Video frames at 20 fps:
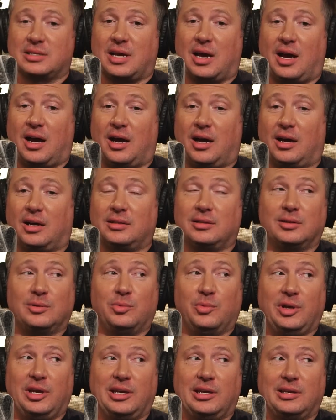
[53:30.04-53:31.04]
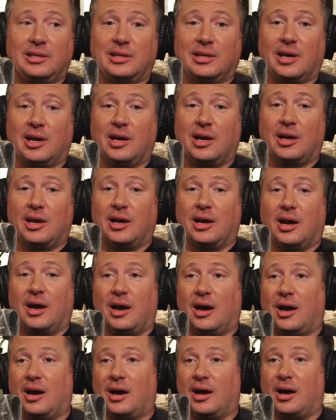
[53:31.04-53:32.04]
a Halloween
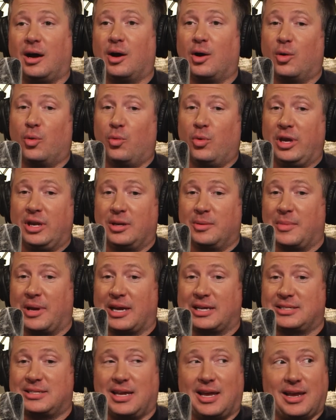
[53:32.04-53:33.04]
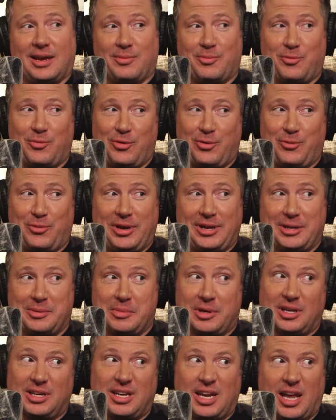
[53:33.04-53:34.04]
uh
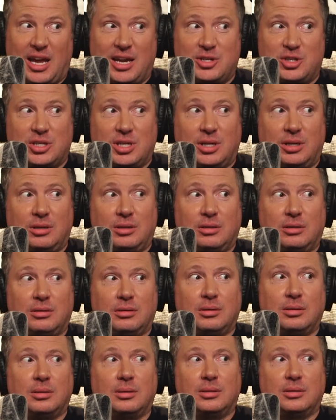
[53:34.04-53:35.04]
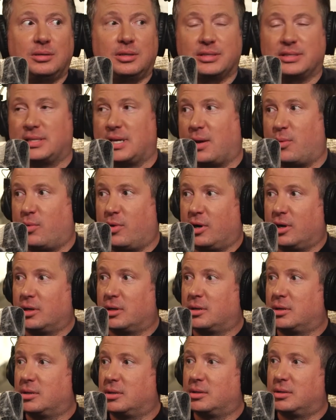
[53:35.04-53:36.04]
Weenamigdation. Does that
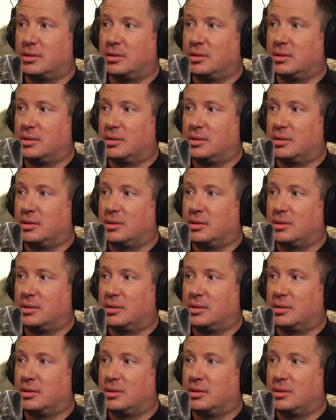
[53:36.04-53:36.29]
work? Yeah, that's